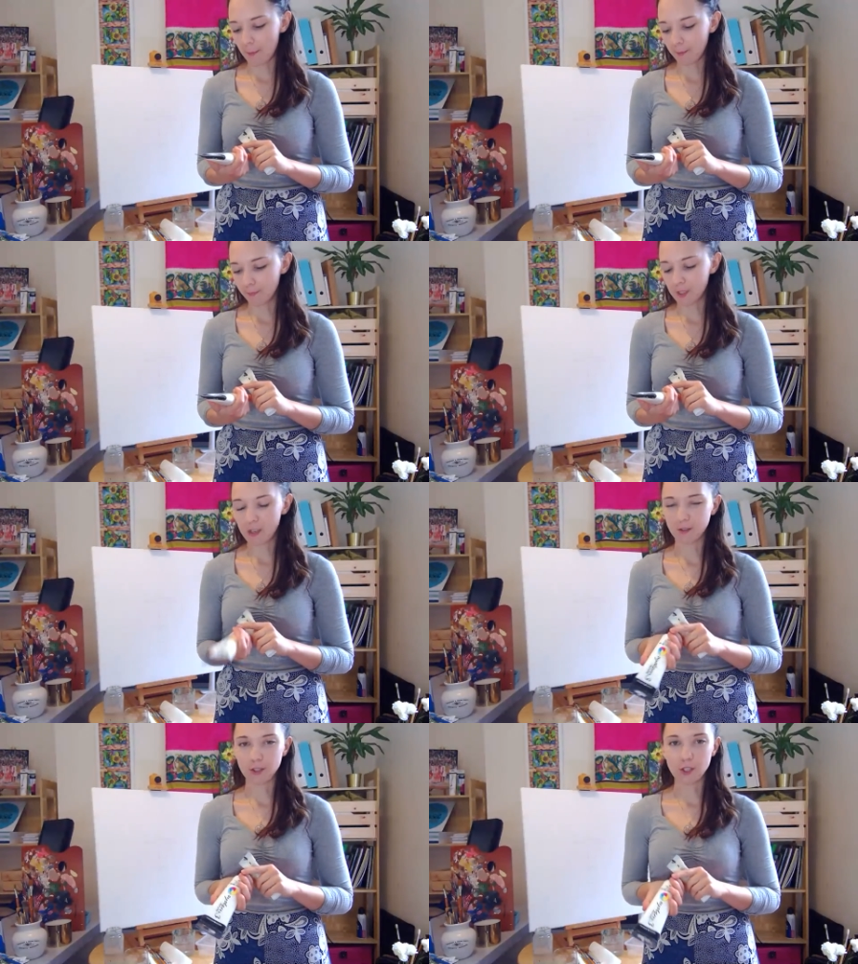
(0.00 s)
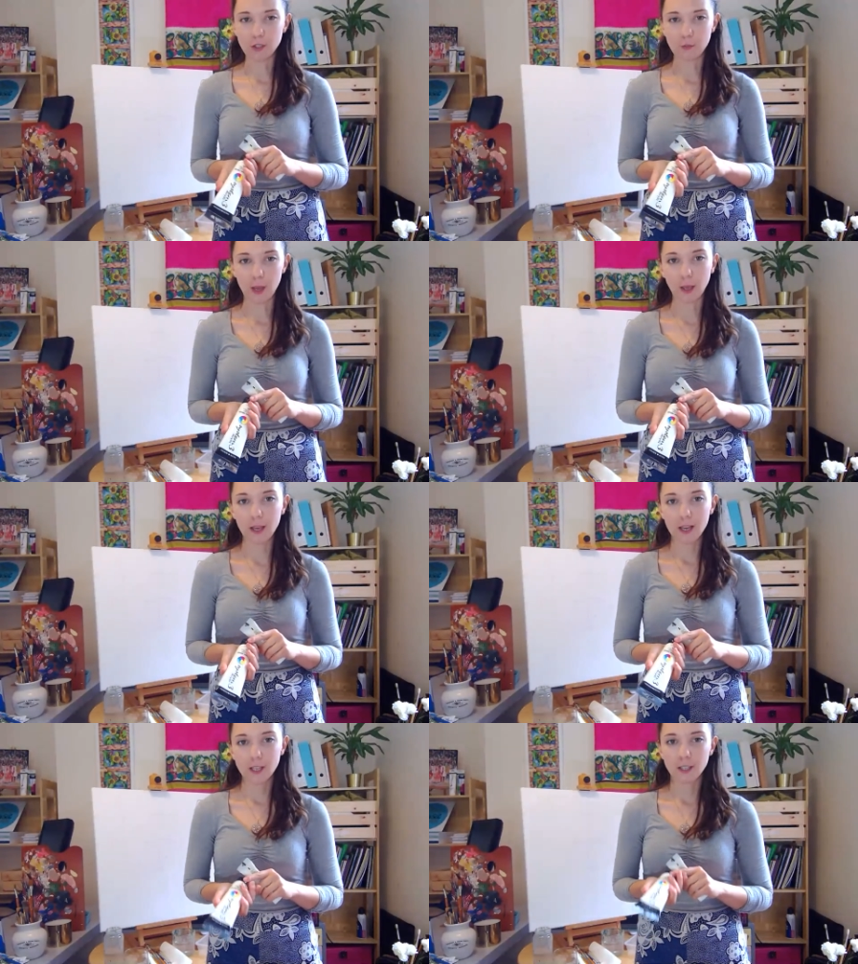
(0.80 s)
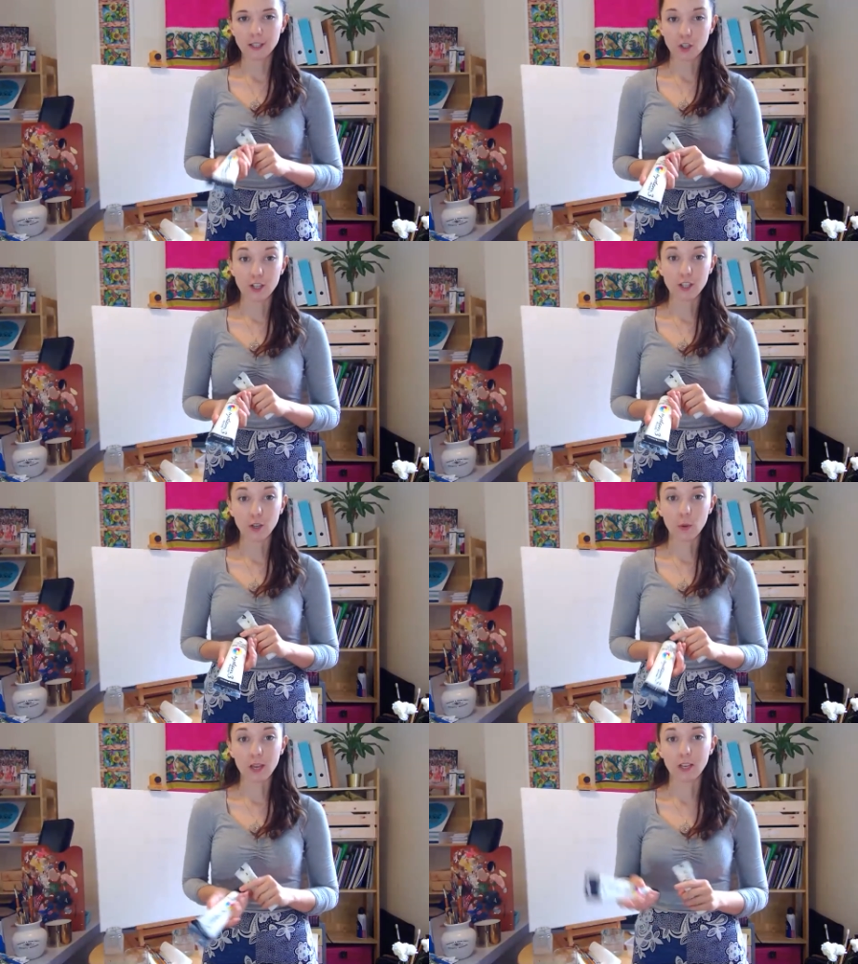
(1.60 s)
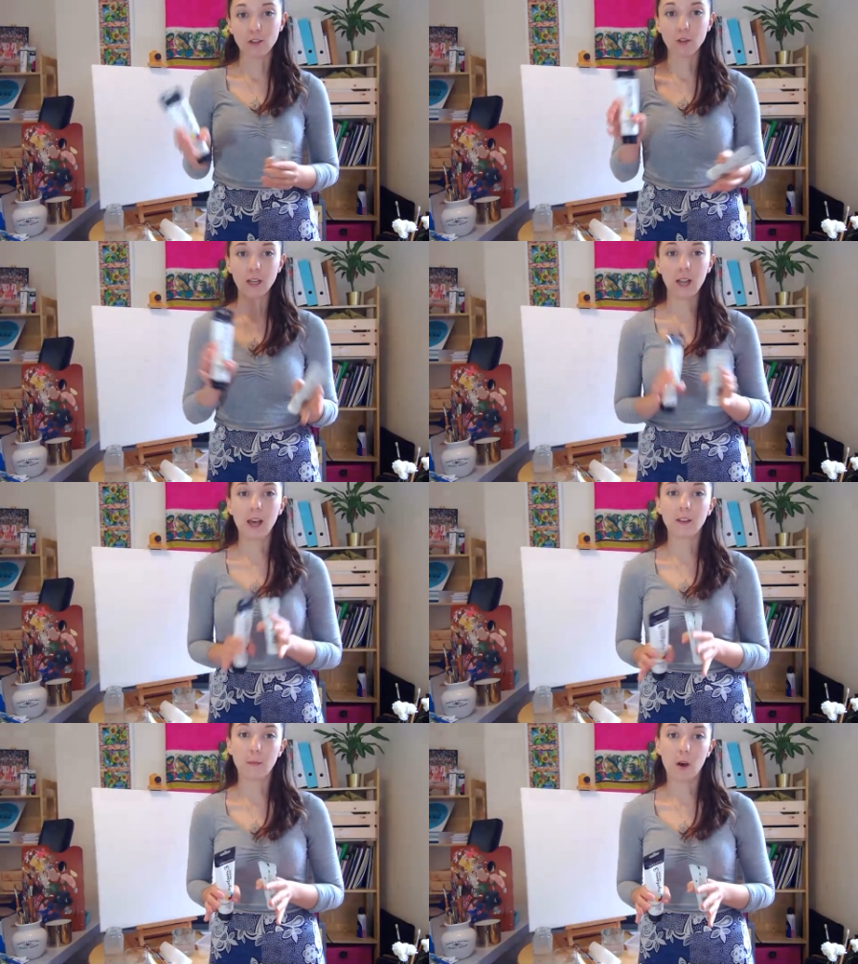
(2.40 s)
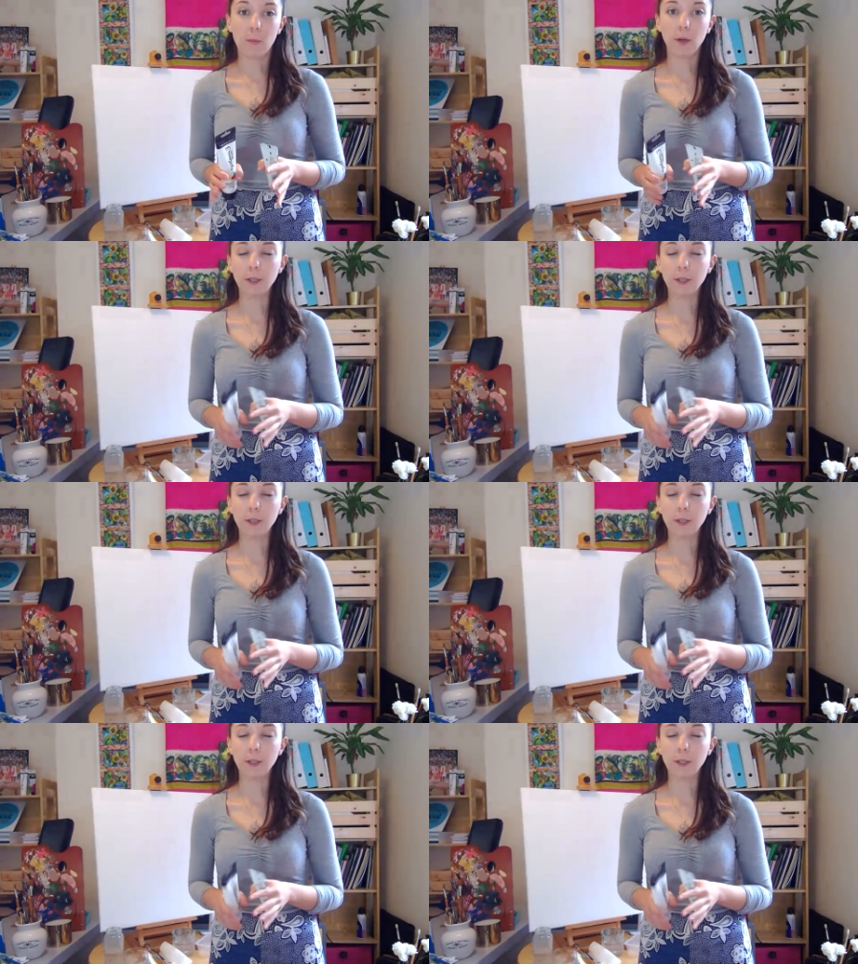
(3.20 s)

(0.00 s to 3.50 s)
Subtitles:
material to use for me because they dry so quick and you can layer them up.